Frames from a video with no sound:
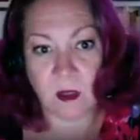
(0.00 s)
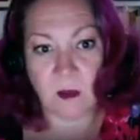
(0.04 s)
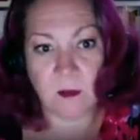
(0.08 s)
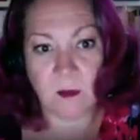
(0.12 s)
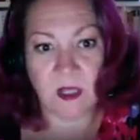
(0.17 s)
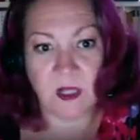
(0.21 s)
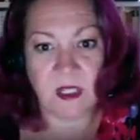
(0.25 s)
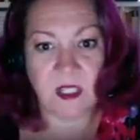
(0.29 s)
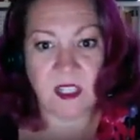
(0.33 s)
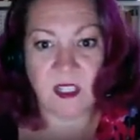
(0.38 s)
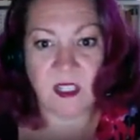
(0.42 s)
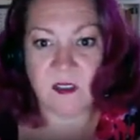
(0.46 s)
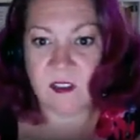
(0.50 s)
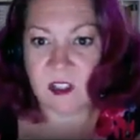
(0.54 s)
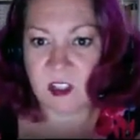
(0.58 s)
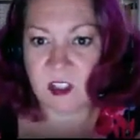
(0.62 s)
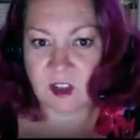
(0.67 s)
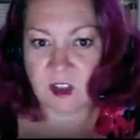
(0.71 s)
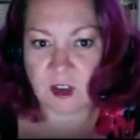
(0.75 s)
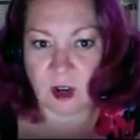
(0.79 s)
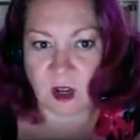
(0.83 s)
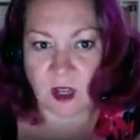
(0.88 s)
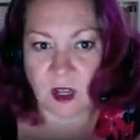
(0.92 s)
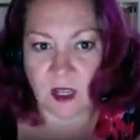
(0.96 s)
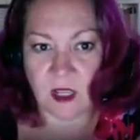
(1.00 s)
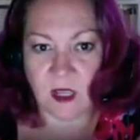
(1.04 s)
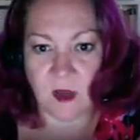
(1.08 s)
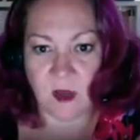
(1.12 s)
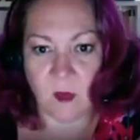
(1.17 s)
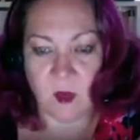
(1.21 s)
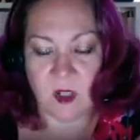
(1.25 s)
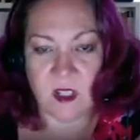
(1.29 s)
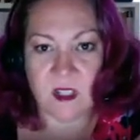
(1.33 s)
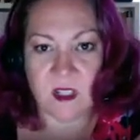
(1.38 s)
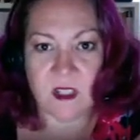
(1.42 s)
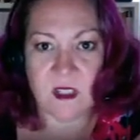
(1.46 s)
But give it a try. I
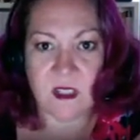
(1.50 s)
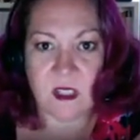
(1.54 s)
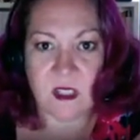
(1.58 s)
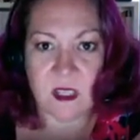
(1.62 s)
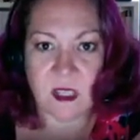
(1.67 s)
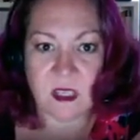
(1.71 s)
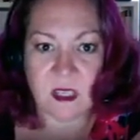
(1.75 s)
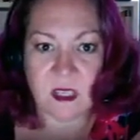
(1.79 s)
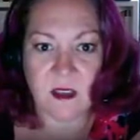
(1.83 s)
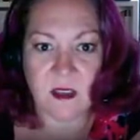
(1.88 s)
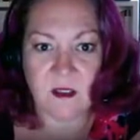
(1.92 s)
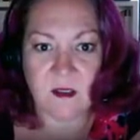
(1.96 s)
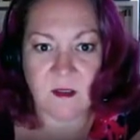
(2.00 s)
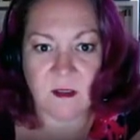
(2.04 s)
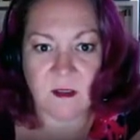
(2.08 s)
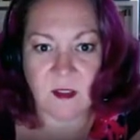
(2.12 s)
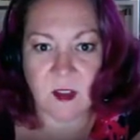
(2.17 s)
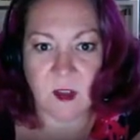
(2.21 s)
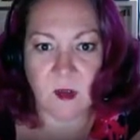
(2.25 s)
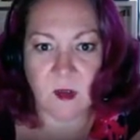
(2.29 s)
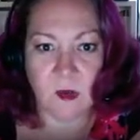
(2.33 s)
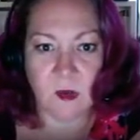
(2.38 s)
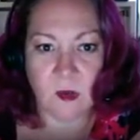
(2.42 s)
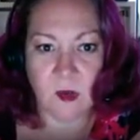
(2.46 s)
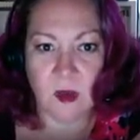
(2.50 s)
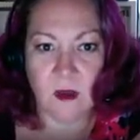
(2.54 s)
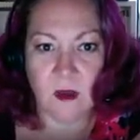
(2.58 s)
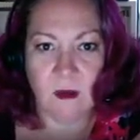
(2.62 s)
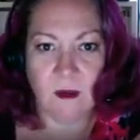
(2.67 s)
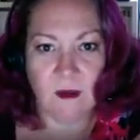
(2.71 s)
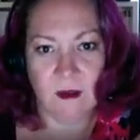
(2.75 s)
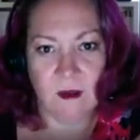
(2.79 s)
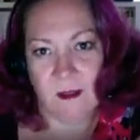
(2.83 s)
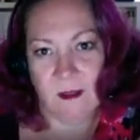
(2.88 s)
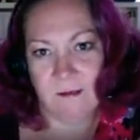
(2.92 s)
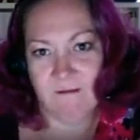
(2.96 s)
want to see if you
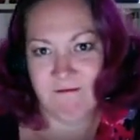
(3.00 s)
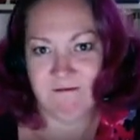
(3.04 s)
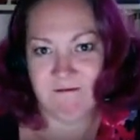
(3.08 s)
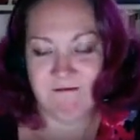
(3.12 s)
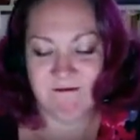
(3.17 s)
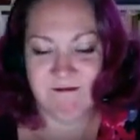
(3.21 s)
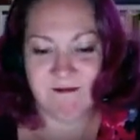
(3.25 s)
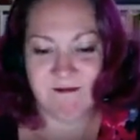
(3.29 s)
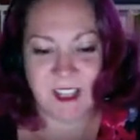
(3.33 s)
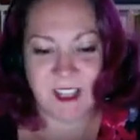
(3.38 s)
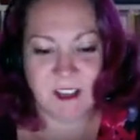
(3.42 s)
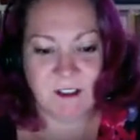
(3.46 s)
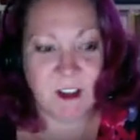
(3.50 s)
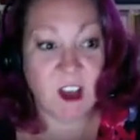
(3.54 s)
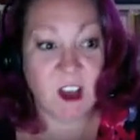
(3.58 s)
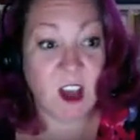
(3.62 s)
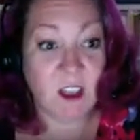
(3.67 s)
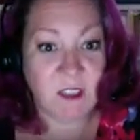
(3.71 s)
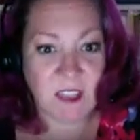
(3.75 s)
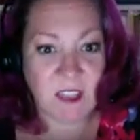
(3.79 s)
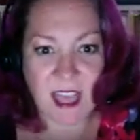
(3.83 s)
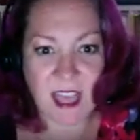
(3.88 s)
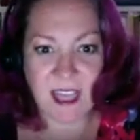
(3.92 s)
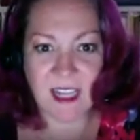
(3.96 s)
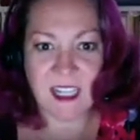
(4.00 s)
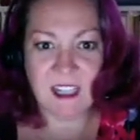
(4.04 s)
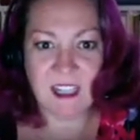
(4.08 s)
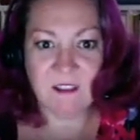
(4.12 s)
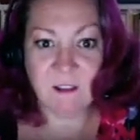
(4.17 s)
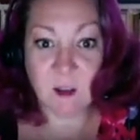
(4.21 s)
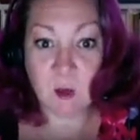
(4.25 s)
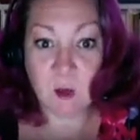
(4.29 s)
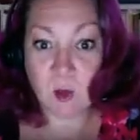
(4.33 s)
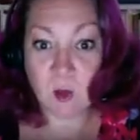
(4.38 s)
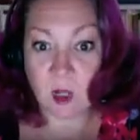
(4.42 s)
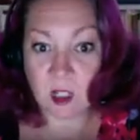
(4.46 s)
got that.
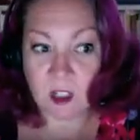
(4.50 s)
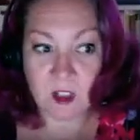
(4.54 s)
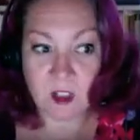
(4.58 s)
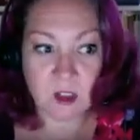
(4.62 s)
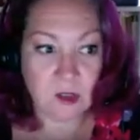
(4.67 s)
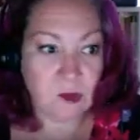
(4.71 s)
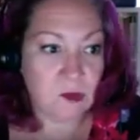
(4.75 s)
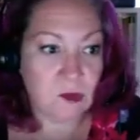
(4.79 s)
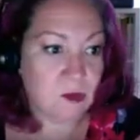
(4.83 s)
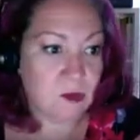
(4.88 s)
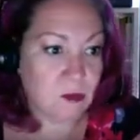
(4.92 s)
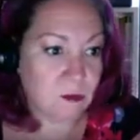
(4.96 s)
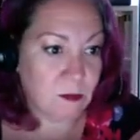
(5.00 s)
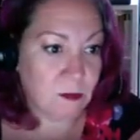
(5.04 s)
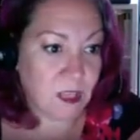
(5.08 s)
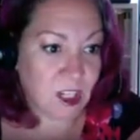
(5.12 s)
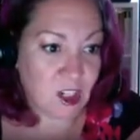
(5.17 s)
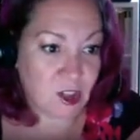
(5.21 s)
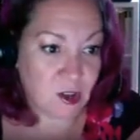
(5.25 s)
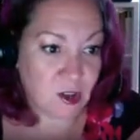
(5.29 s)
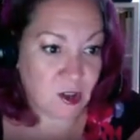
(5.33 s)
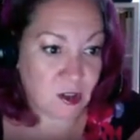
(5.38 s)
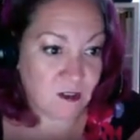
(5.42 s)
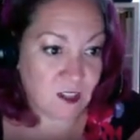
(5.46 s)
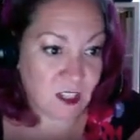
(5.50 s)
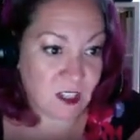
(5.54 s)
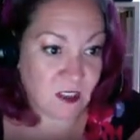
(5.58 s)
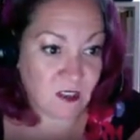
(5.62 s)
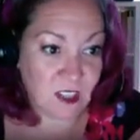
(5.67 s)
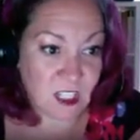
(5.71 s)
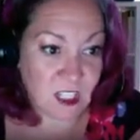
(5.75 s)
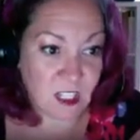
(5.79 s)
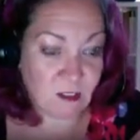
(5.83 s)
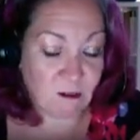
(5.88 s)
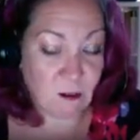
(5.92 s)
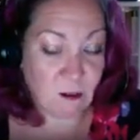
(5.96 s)
If you want to make sure you've done
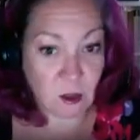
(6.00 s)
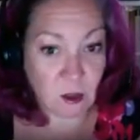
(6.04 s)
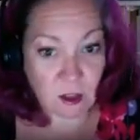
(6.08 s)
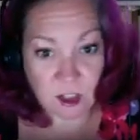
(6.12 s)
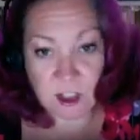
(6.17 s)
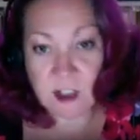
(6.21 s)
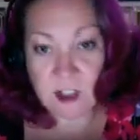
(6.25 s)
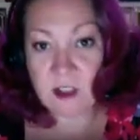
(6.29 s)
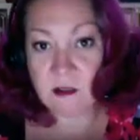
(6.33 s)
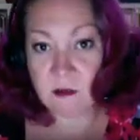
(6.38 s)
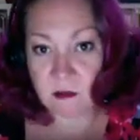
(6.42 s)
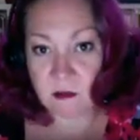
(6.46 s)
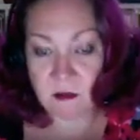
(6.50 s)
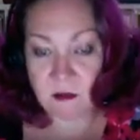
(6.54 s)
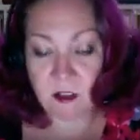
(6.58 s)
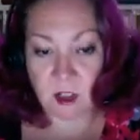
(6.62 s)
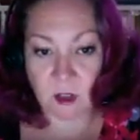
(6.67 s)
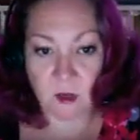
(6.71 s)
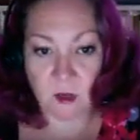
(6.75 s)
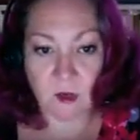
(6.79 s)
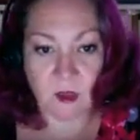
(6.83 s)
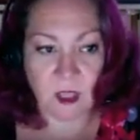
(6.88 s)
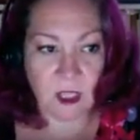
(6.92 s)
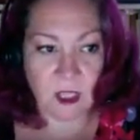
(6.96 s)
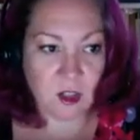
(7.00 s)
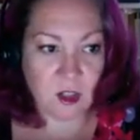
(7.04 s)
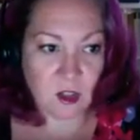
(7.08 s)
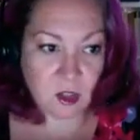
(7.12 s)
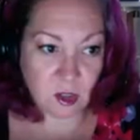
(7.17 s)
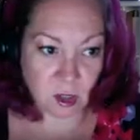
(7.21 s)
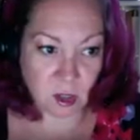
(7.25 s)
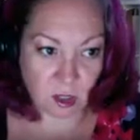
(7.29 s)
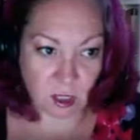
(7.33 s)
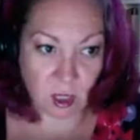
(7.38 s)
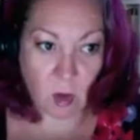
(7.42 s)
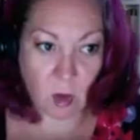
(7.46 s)
this first, do. They
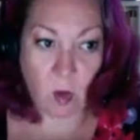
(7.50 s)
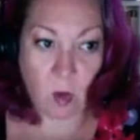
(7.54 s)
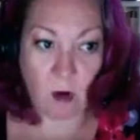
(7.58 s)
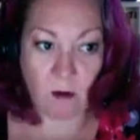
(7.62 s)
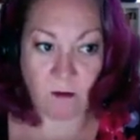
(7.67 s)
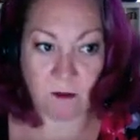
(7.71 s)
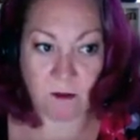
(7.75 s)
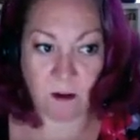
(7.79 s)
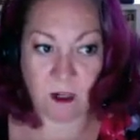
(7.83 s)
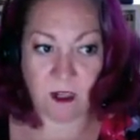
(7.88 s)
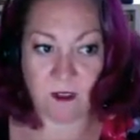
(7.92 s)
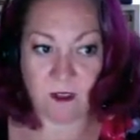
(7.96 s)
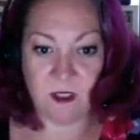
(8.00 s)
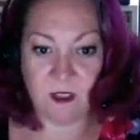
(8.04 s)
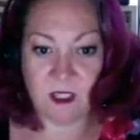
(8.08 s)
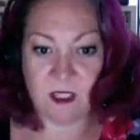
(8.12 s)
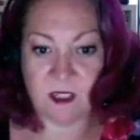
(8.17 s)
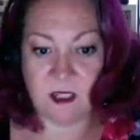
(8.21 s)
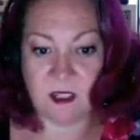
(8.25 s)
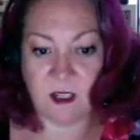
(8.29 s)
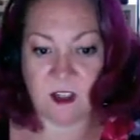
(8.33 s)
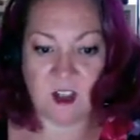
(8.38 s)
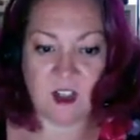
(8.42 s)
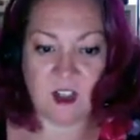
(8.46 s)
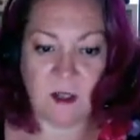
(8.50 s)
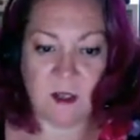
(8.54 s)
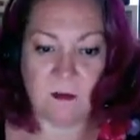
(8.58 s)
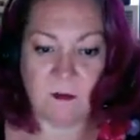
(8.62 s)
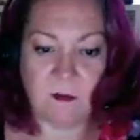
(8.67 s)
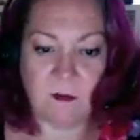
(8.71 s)
go over it in this section.